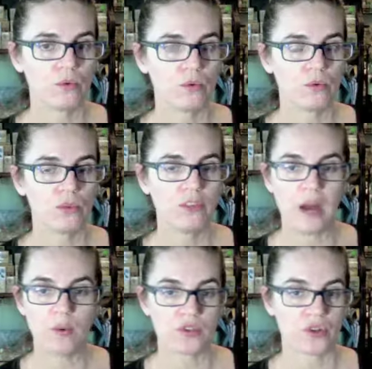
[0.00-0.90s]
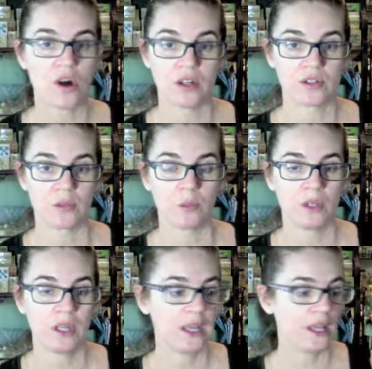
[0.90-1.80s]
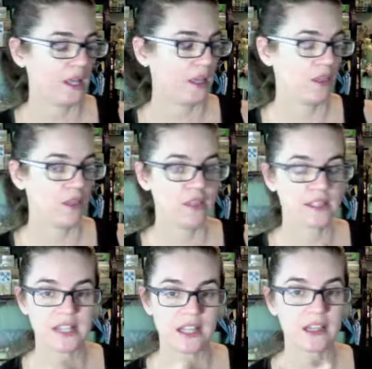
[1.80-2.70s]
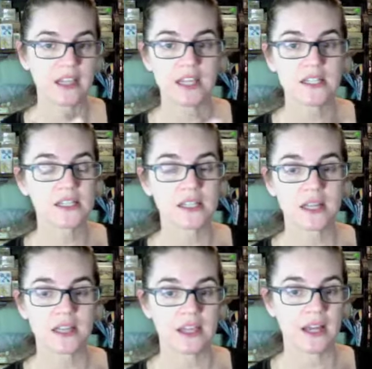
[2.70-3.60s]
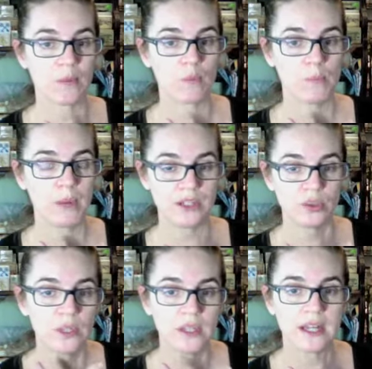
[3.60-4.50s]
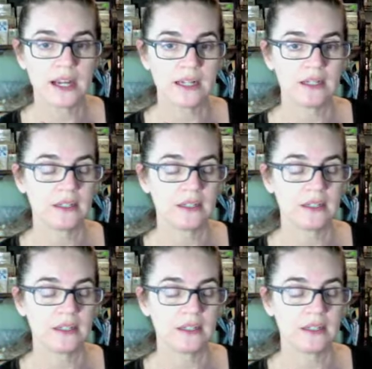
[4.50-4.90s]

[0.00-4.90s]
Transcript: That was awesome. The second thing is that by doing that,